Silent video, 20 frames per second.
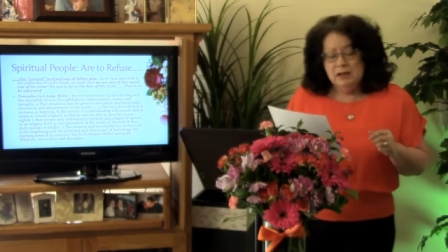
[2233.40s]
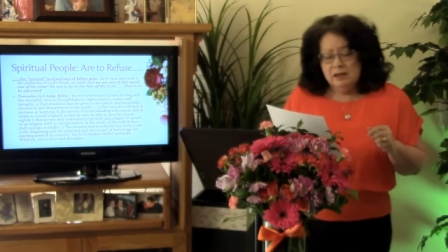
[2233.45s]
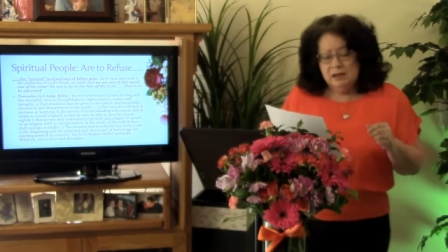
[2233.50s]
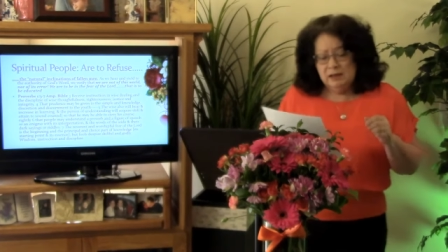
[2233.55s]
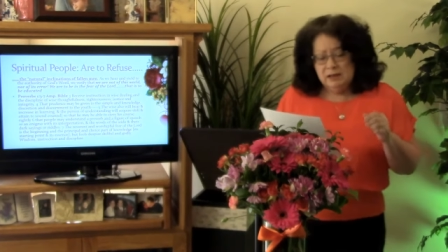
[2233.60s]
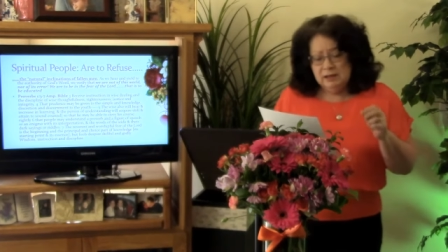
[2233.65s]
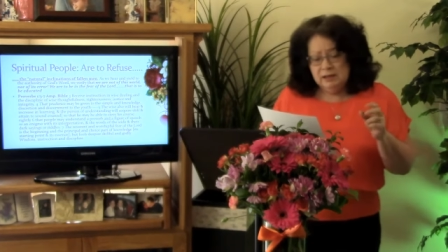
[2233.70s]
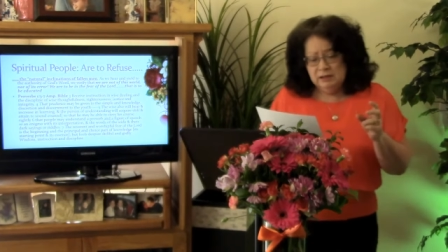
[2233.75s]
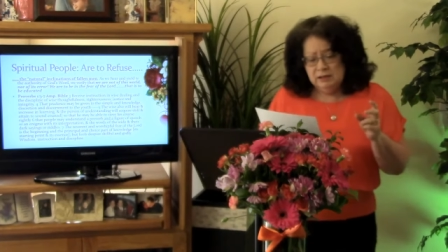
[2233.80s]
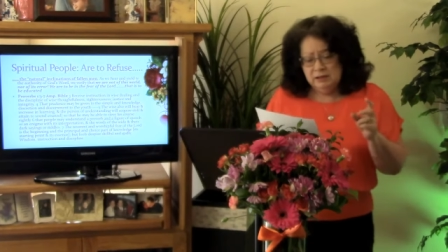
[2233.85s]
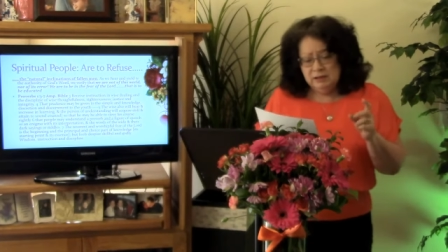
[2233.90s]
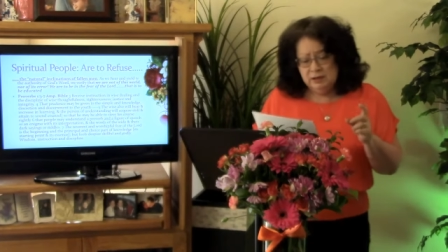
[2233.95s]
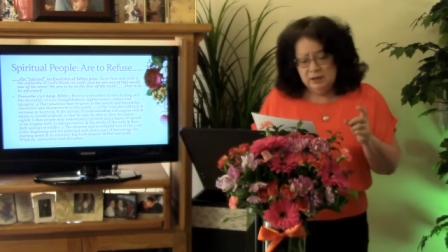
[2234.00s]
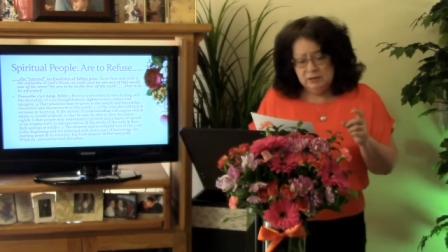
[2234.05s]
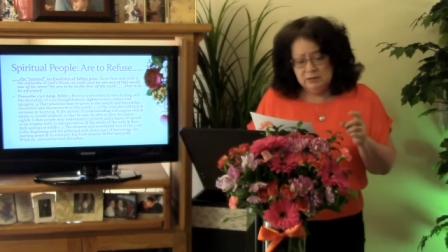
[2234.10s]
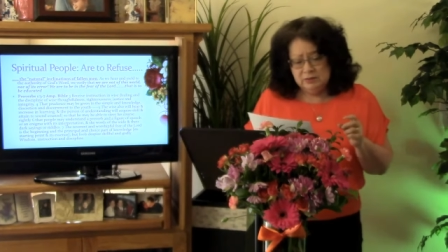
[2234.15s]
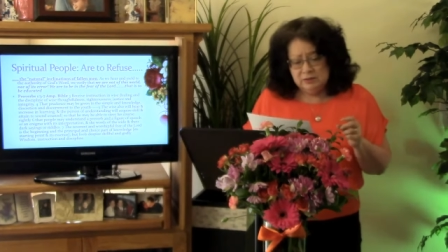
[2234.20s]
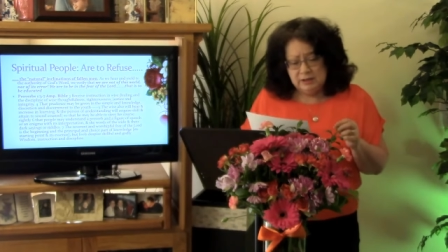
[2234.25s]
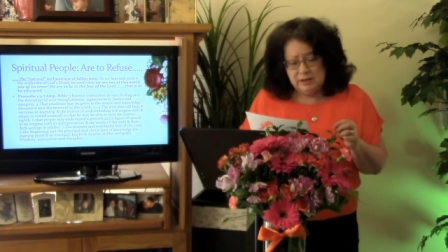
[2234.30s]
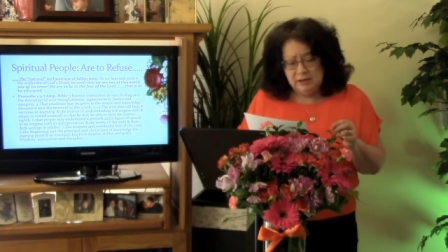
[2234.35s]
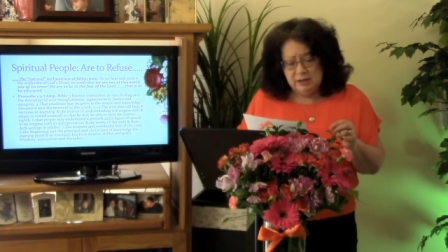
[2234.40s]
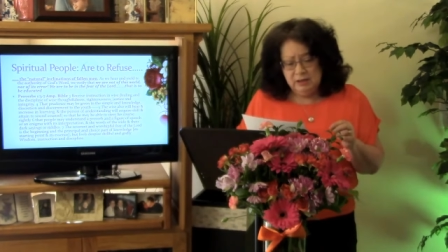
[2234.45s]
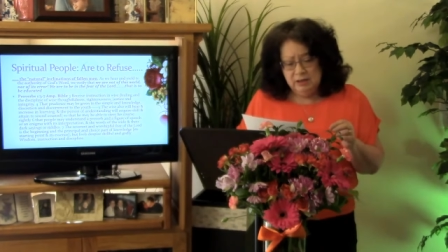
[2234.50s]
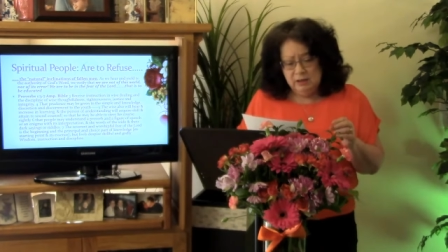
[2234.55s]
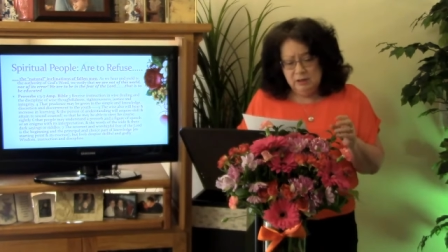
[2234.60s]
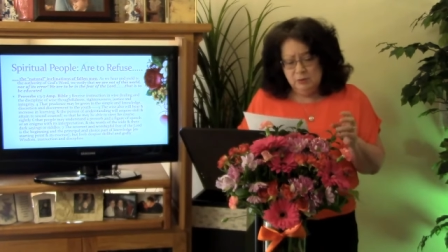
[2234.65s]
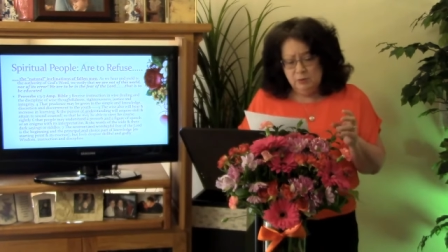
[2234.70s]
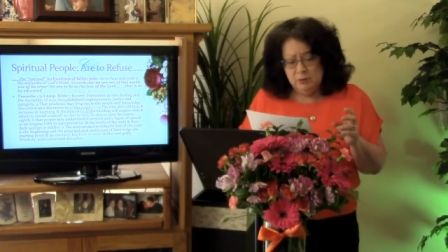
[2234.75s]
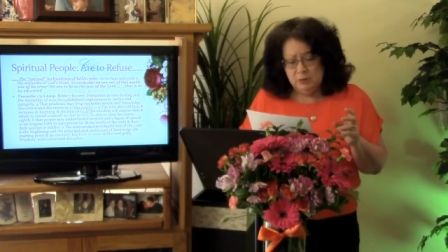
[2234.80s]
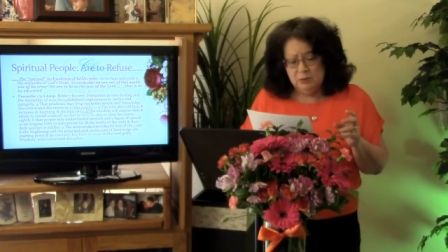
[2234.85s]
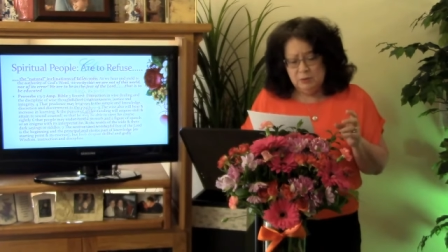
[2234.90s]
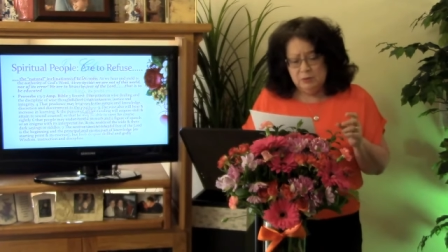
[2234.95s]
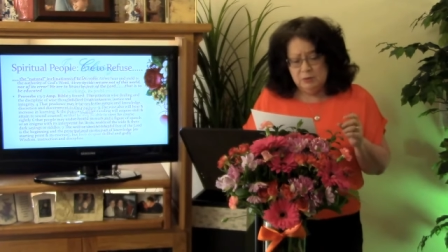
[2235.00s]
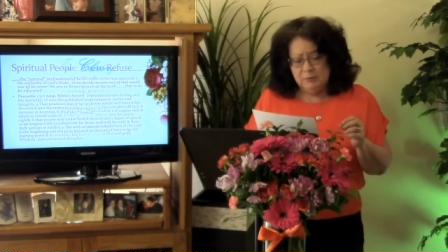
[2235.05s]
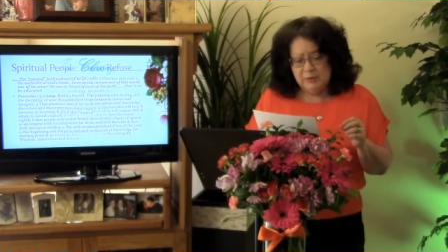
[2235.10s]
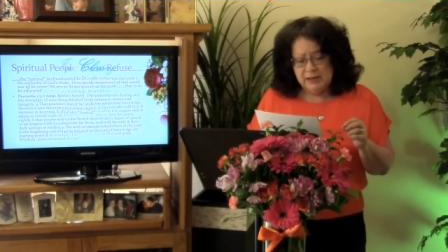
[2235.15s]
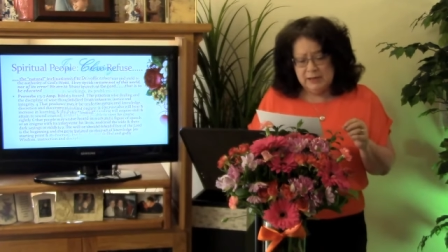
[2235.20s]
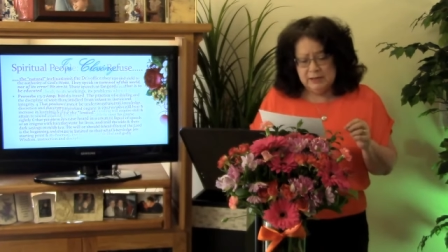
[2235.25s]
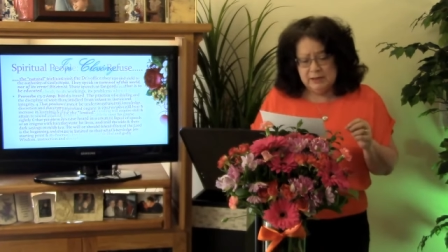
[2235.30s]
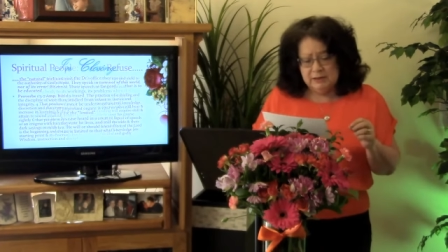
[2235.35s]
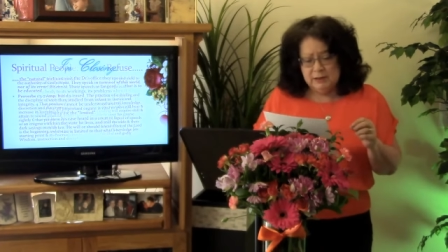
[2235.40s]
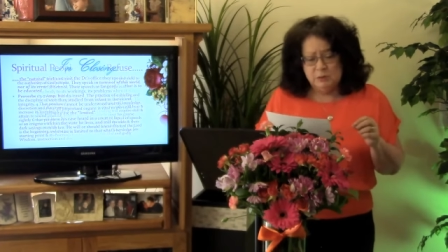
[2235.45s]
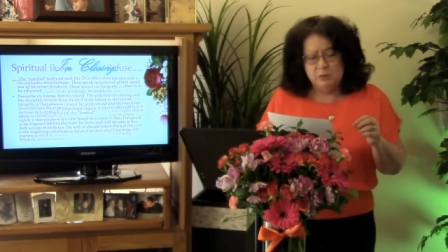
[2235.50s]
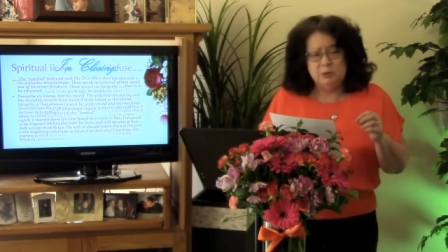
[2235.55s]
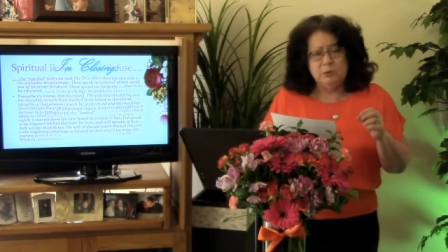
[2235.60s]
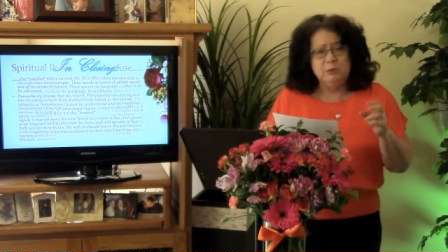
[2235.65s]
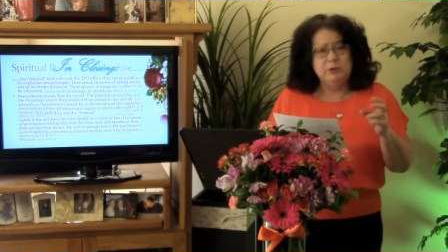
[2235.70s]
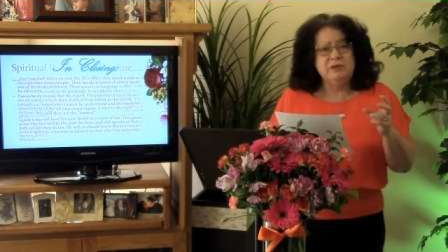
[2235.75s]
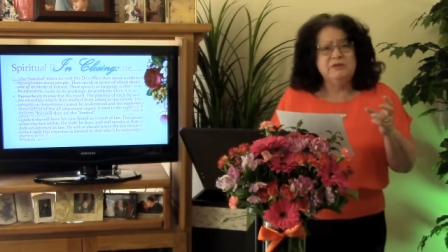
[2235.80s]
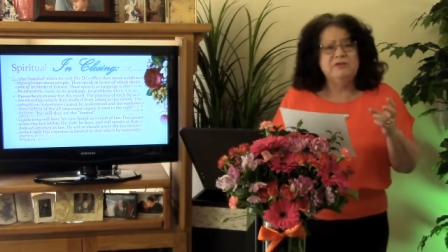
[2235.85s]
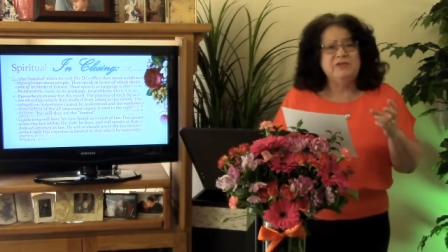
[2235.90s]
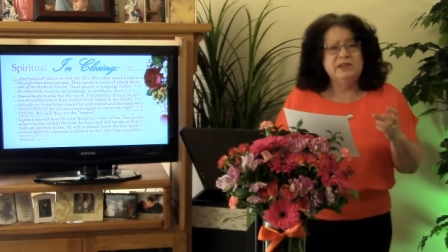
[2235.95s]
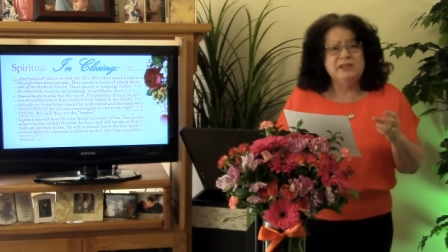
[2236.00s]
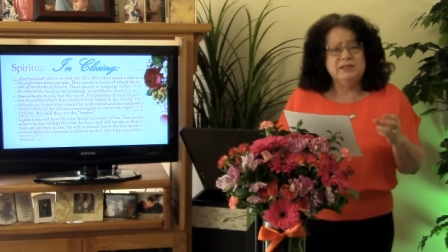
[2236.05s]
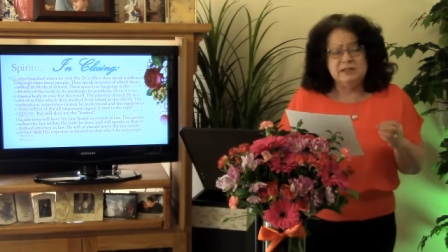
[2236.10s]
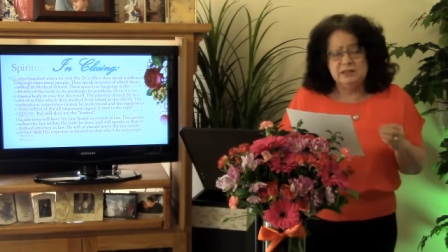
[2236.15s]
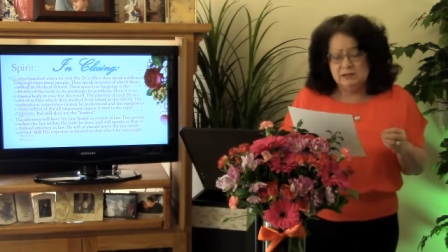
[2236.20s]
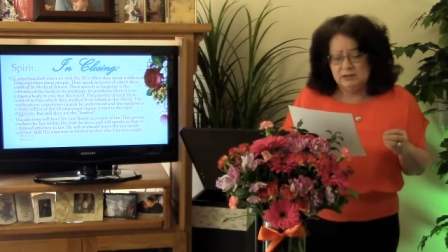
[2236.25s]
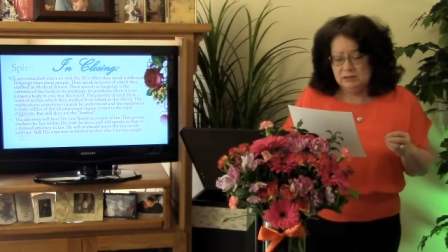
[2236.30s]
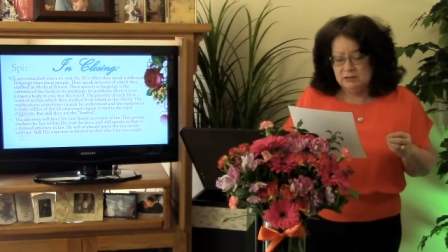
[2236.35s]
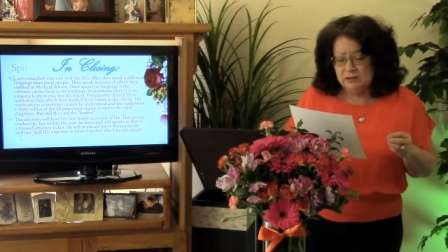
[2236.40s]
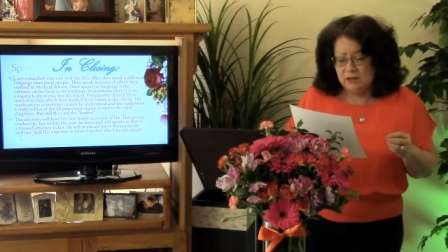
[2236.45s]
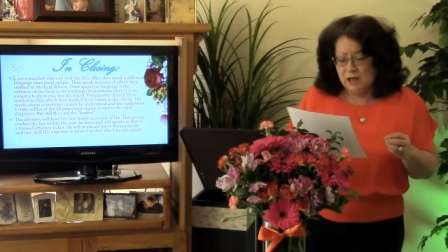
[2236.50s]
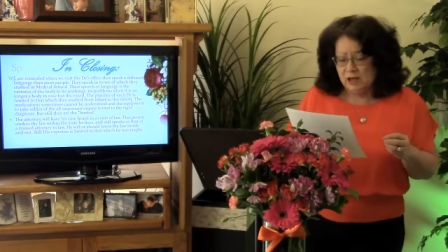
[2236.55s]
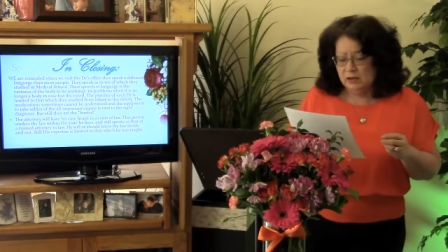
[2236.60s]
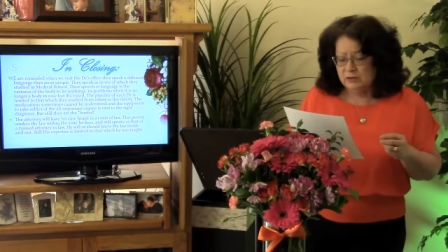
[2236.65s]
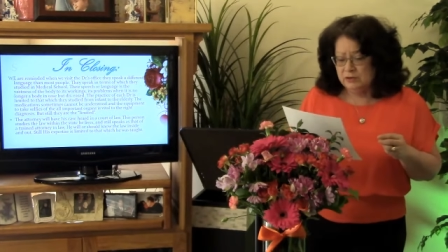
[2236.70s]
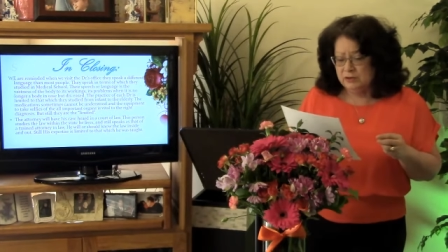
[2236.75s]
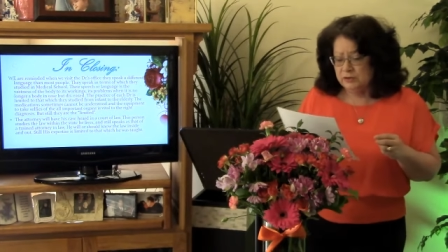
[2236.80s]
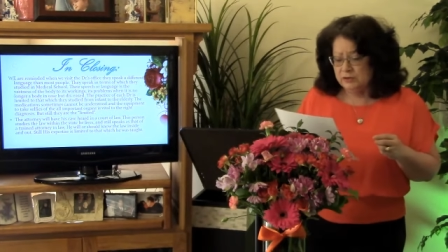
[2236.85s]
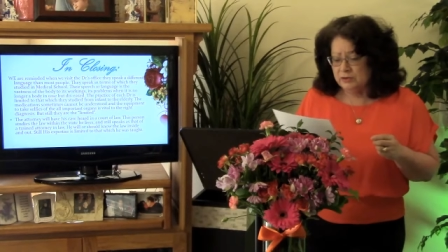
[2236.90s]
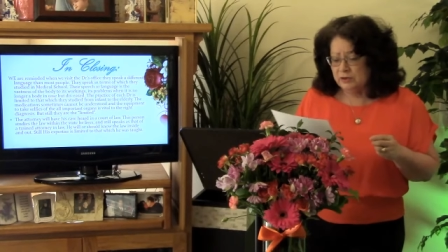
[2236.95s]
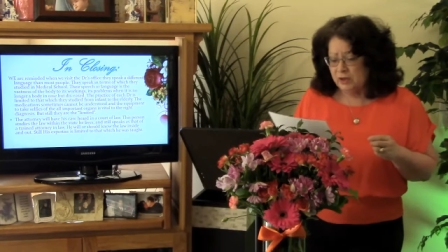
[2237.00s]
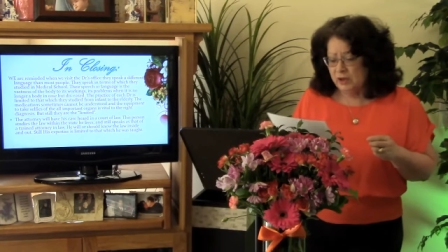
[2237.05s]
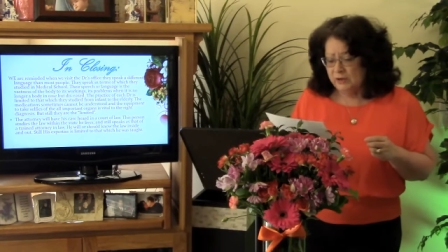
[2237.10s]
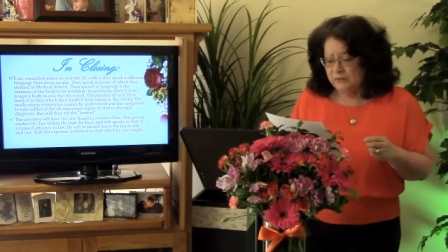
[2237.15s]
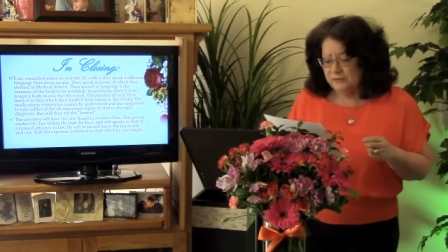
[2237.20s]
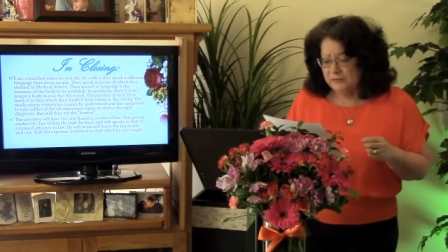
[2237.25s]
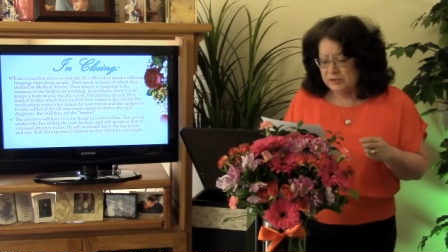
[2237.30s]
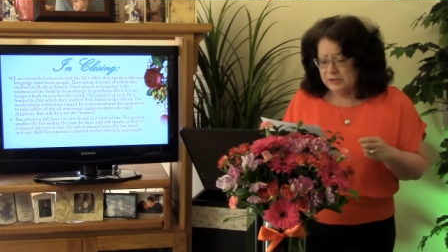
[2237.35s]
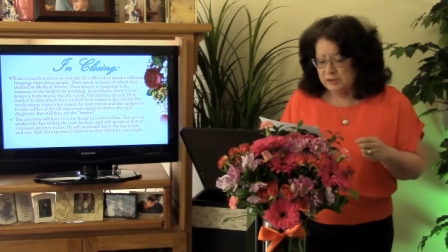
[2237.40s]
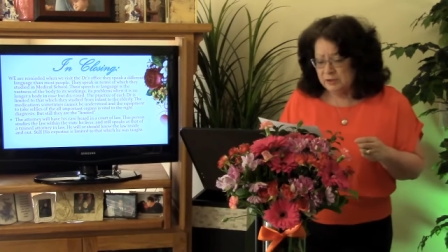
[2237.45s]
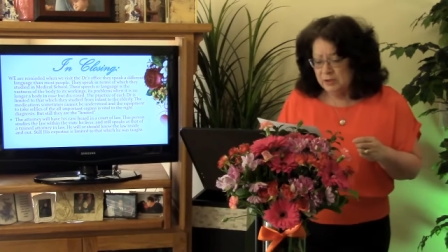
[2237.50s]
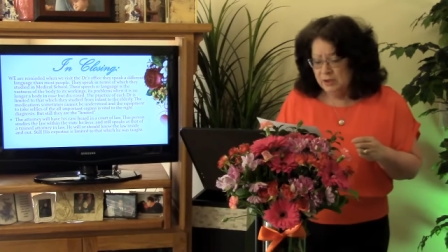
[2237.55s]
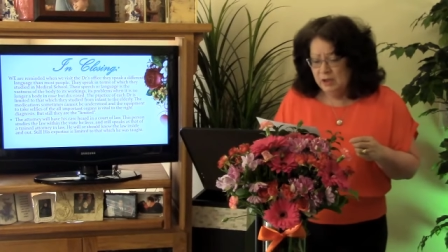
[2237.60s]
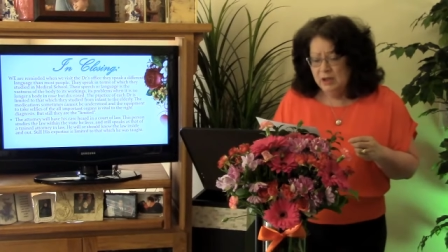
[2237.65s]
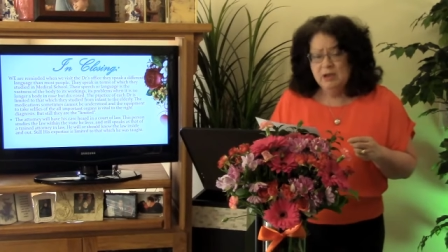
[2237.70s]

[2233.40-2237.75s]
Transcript: In closing, we're reminded that when we visit the doctor's office